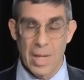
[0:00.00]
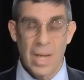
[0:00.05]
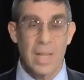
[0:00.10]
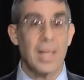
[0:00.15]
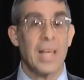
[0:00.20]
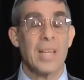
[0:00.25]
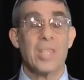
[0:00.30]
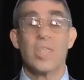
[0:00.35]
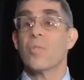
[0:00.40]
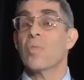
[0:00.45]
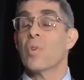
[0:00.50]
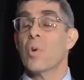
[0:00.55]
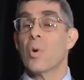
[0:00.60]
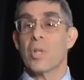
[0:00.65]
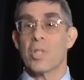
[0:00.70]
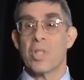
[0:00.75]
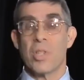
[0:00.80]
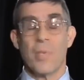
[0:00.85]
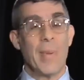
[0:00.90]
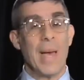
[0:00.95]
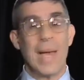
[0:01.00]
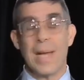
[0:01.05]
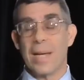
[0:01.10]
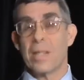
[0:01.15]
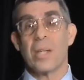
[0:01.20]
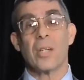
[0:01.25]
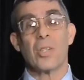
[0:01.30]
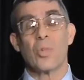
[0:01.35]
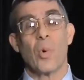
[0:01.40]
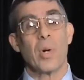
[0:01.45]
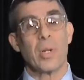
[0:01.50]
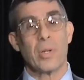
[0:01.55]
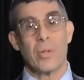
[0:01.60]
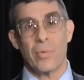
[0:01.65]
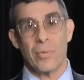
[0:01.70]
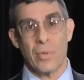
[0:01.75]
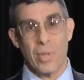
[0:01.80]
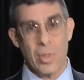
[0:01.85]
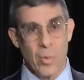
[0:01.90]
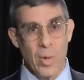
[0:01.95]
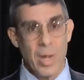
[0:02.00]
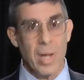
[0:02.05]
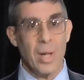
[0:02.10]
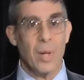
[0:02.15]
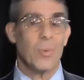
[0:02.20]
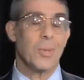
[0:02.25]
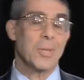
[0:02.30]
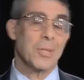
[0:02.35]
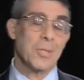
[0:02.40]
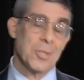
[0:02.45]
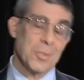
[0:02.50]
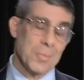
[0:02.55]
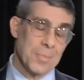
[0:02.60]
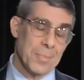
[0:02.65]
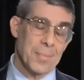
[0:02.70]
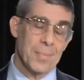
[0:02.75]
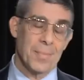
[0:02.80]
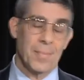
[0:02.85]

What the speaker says: unless, of course, the bank does wonderfully well, which